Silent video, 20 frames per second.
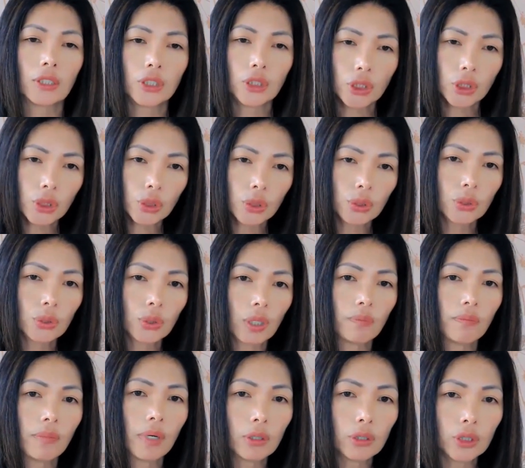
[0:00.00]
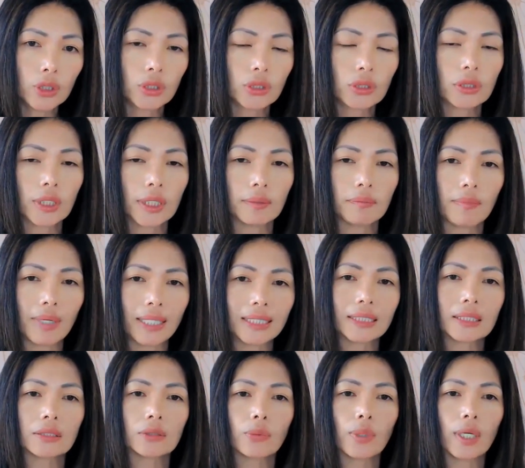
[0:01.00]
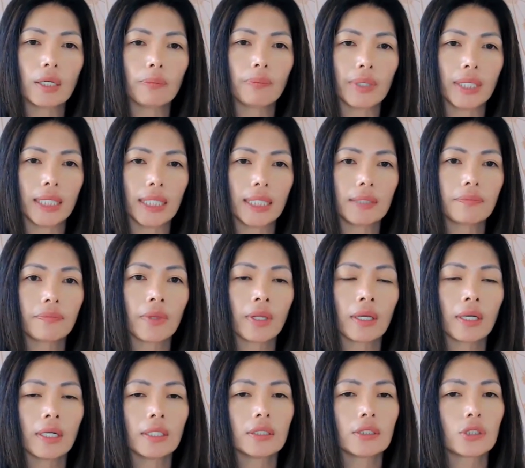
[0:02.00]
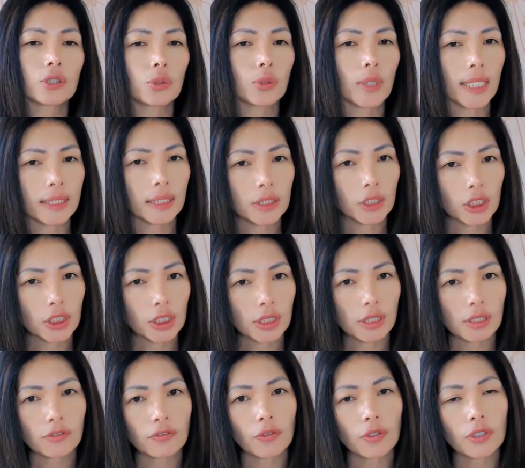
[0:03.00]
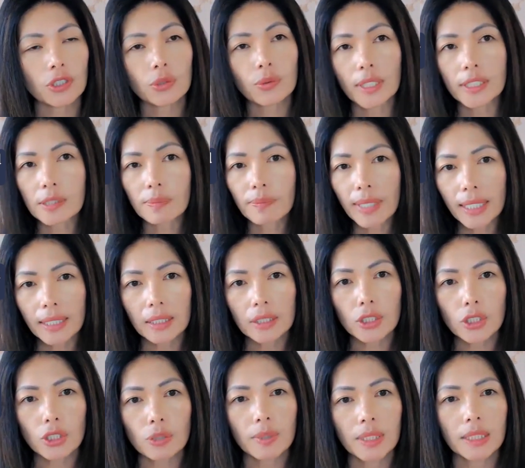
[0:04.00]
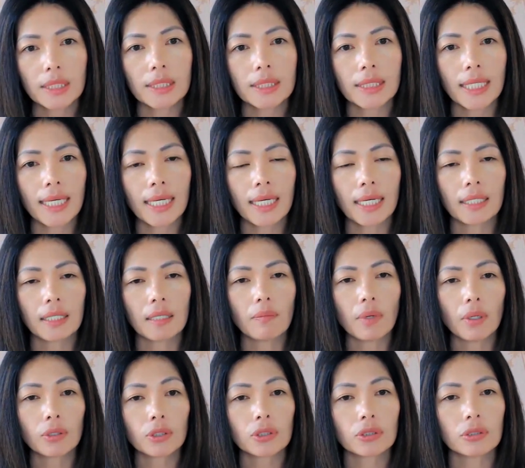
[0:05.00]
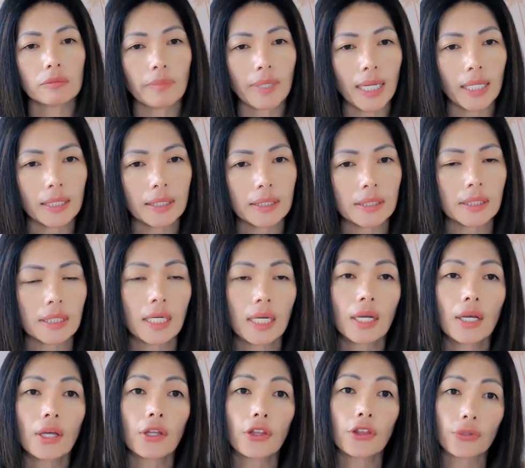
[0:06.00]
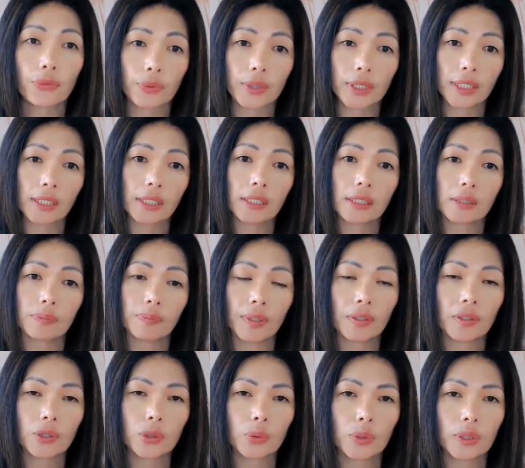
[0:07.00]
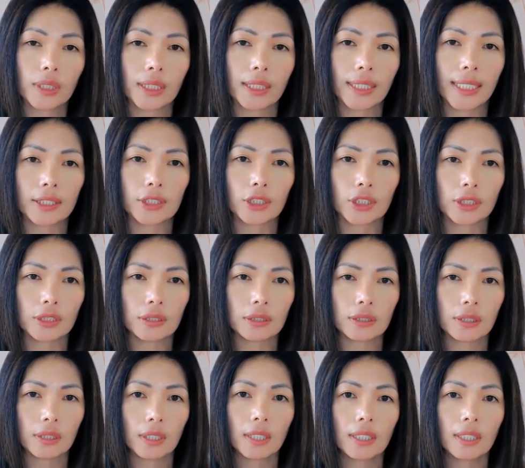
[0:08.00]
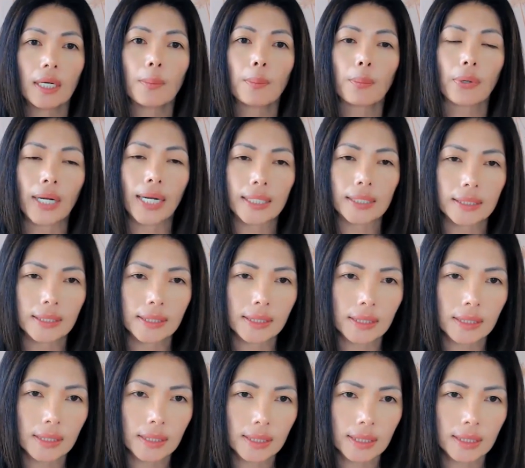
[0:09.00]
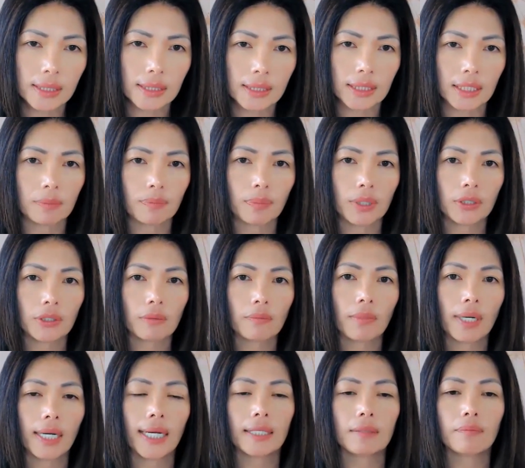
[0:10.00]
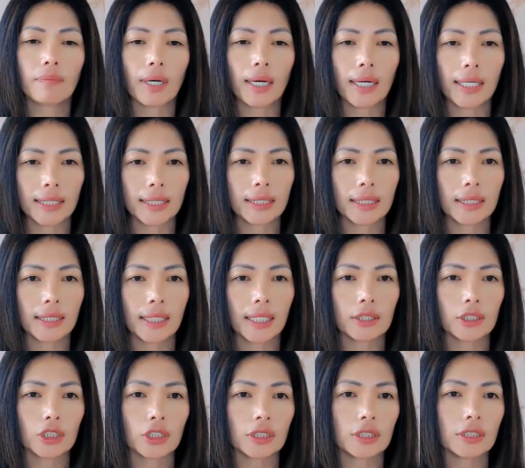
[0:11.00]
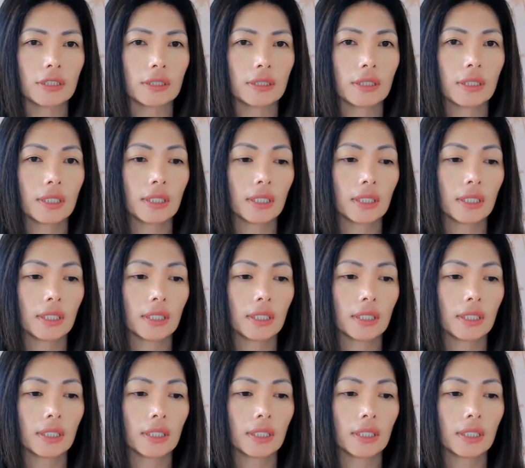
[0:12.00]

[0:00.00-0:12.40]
2, emotional and mental well-being, strategies for stress management and emotional balance. 3, spiritual connection, practices to deepen your mind-body connection.